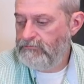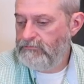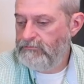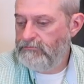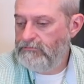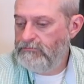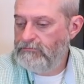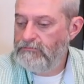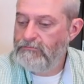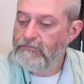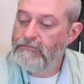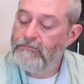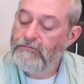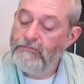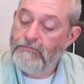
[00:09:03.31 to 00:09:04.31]

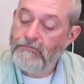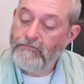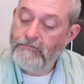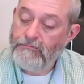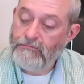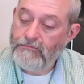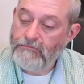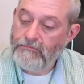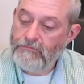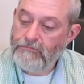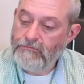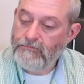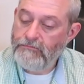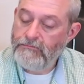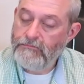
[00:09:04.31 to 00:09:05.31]

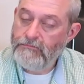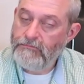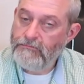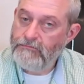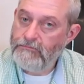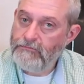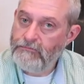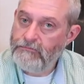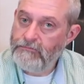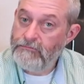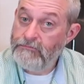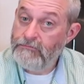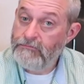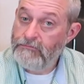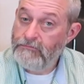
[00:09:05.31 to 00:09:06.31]

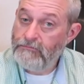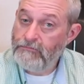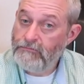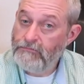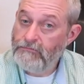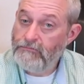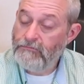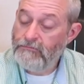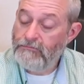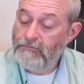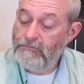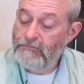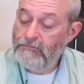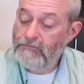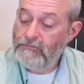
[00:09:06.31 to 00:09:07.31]

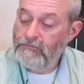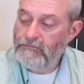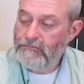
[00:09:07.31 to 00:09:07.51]
(not speaking)